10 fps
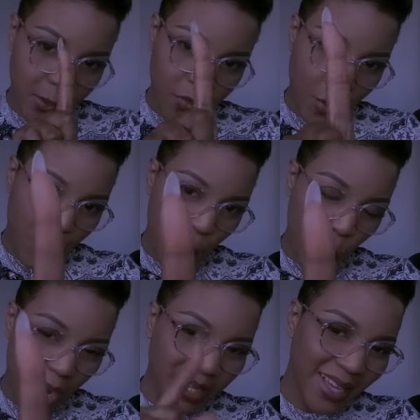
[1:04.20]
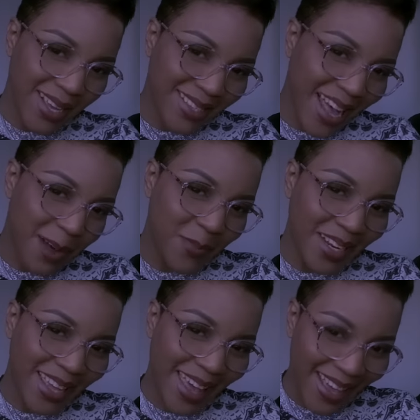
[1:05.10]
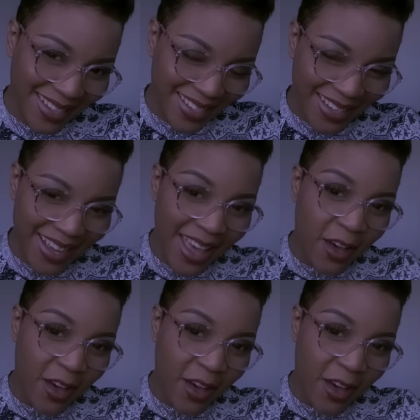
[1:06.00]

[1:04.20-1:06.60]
Tip number 1 is application.